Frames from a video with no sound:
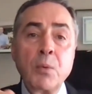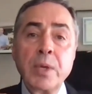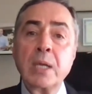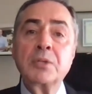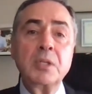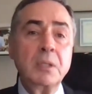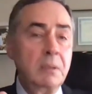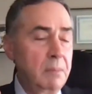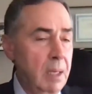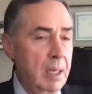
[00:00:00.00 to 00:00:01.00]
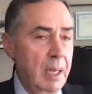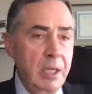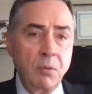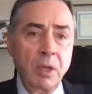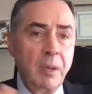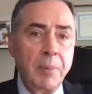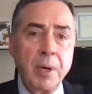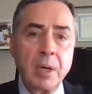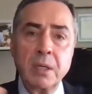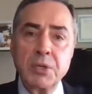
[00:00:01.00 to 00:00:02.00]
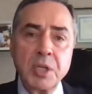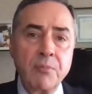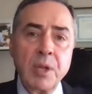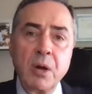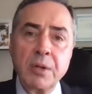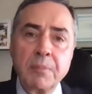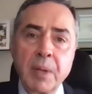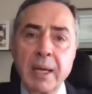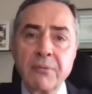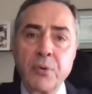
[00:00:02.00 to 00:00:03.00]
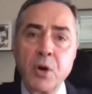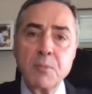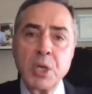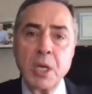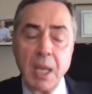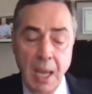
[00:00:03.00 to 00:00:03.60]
we entered equally partnership with all the platforms,